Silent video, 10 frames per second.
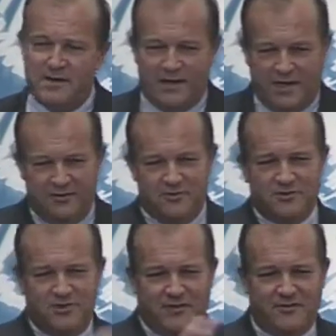And
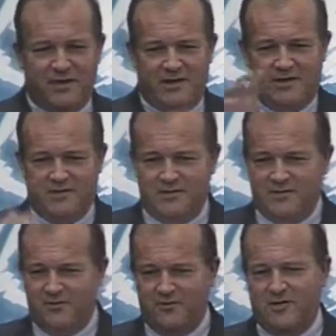usually they are, you
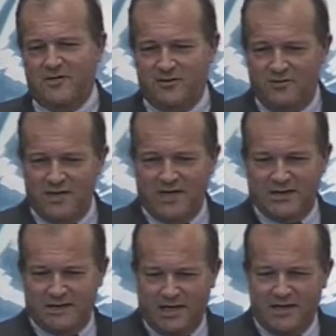know, if you look at
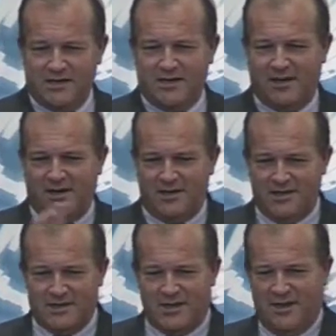check,
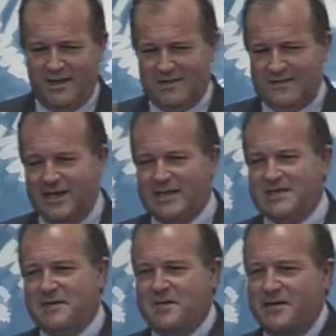cards, direct
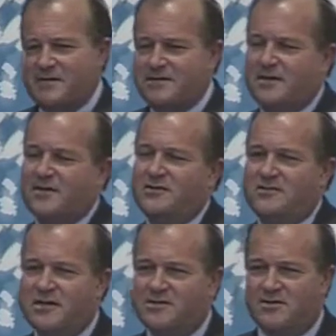debit,
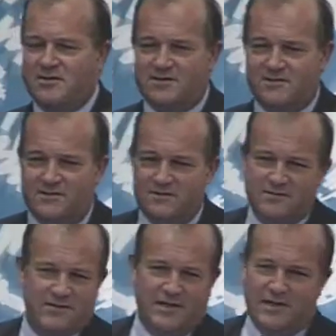credit
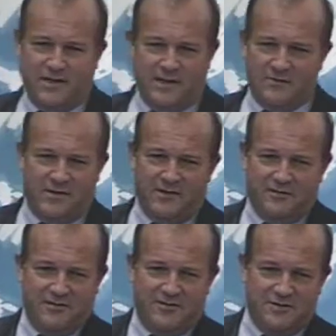transfers, and
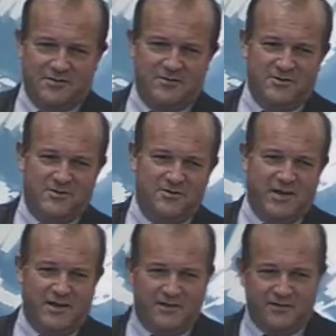whatever instruments you
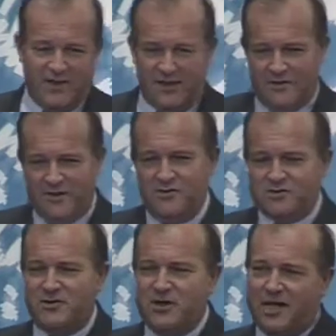have, they
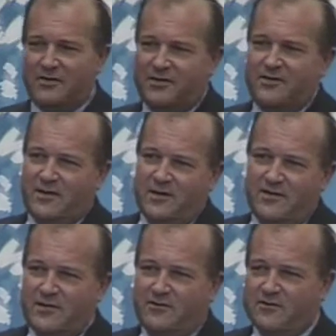usually have in
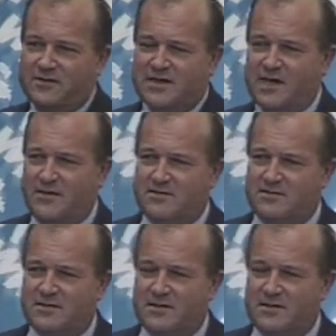different silos.